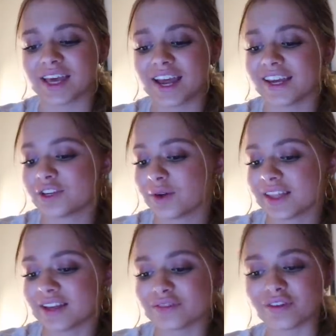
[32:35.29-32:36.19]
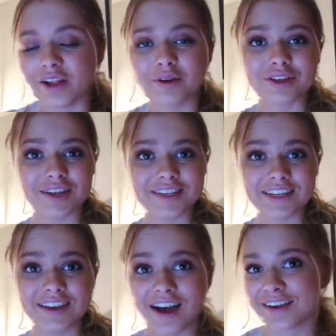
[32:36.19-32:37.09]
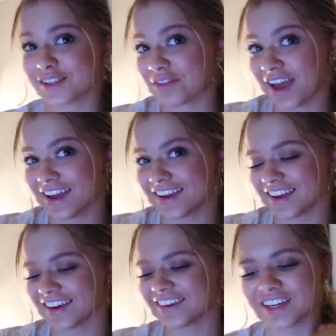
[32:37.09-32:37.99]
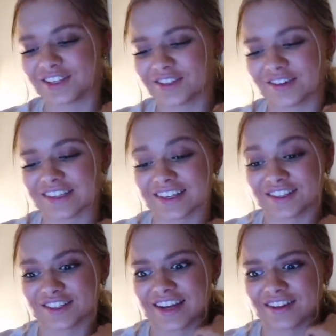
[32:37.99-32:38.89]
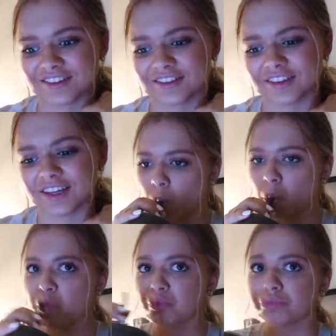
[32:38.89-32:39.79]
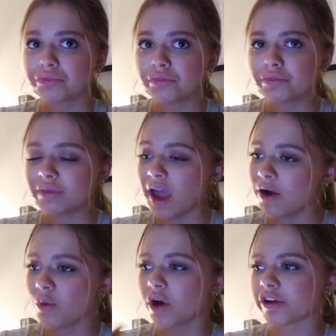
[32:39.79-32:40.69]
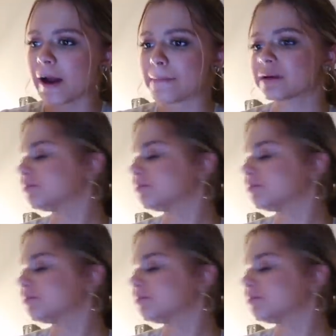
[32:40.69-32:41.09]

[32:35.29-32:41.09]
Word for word: And I hit 20,000 followers on TikTok, so thank you. I just noticed that just now, literally. Water up.